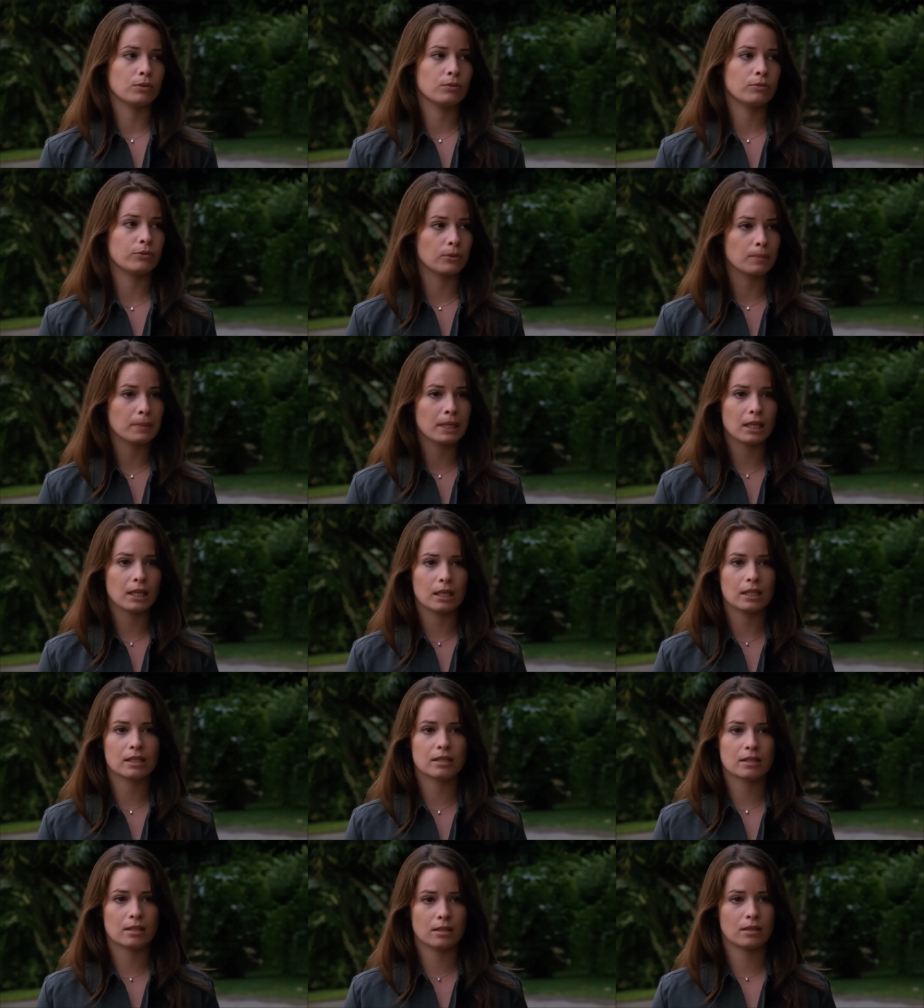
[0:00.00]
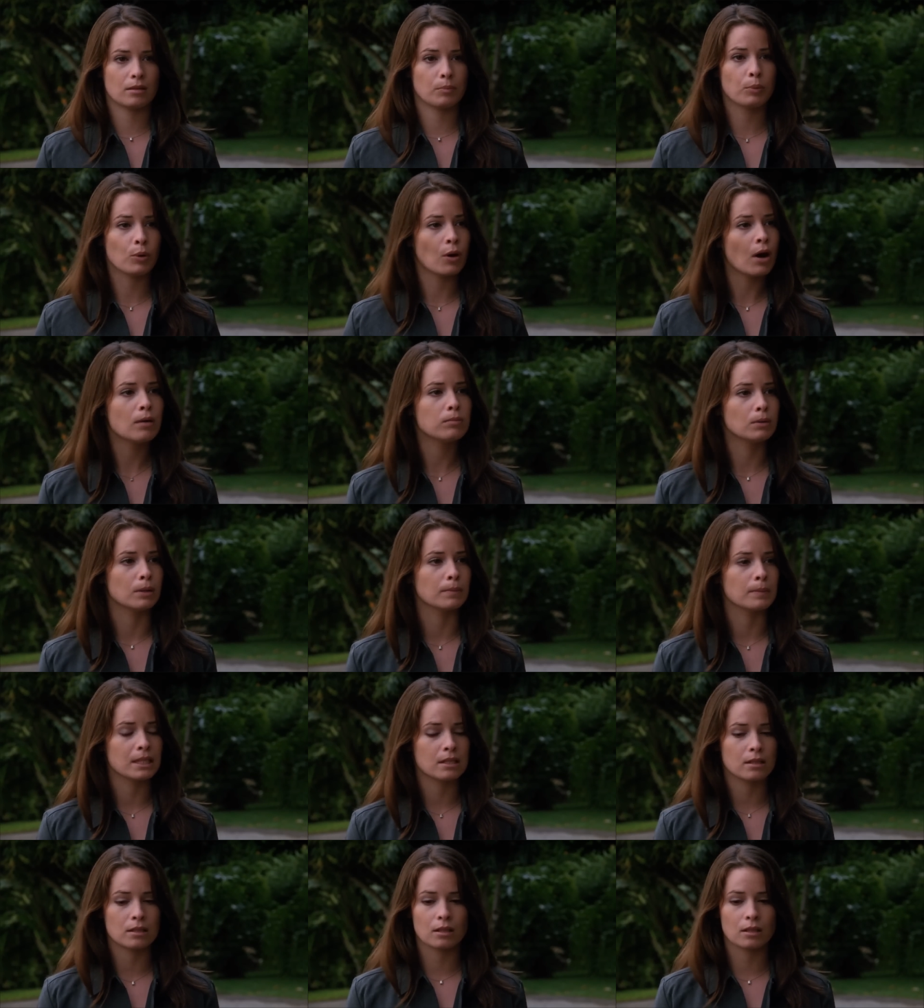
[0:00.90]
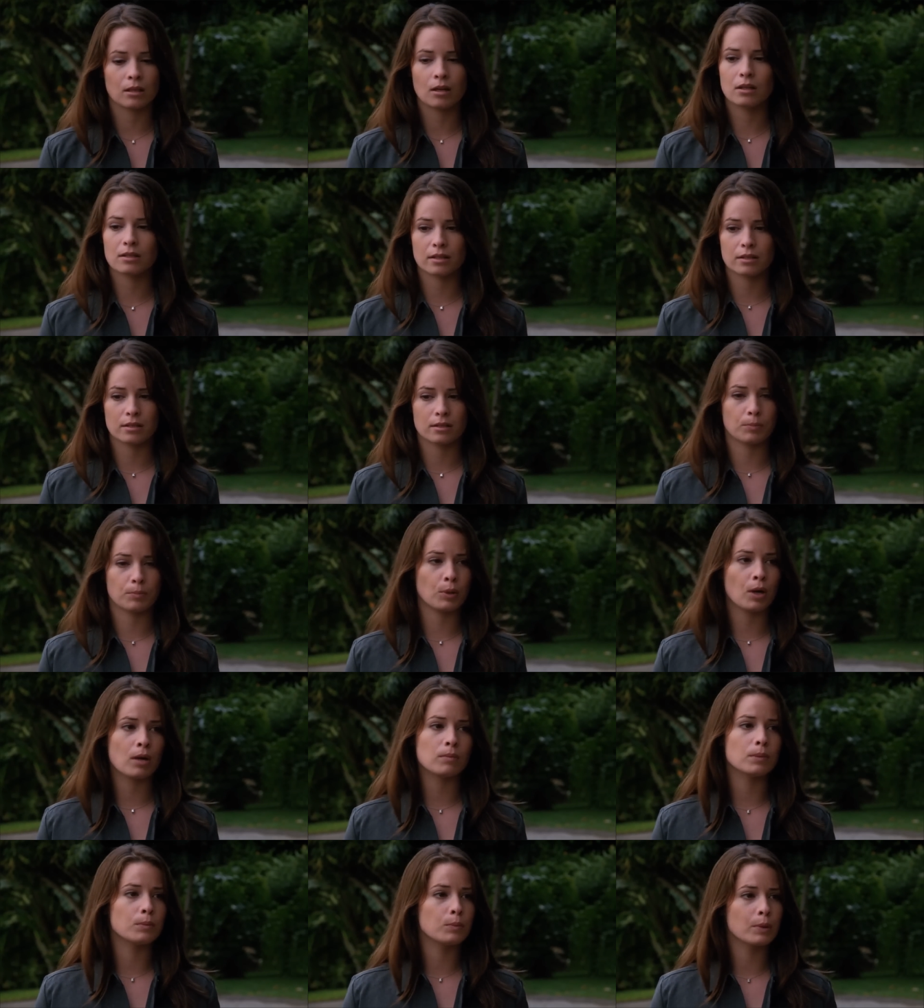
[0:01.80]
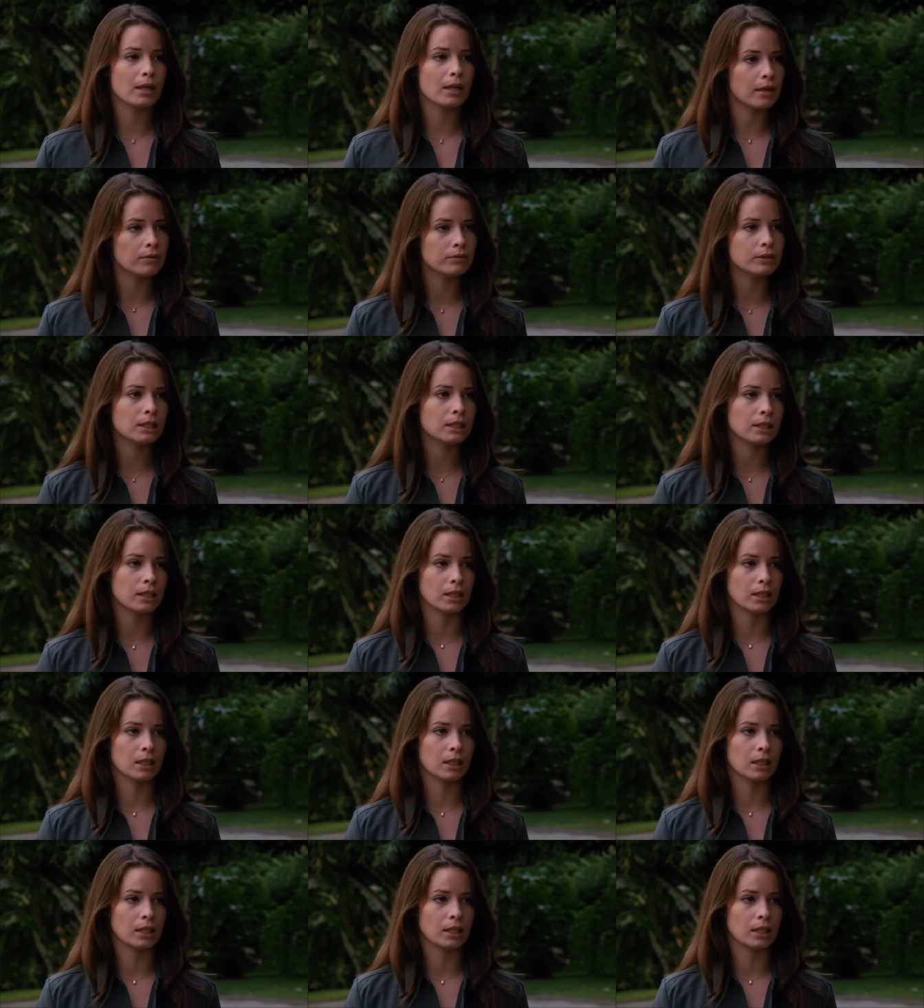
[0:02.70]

For me, it's the problem. It's the cause. It's the problem with everything.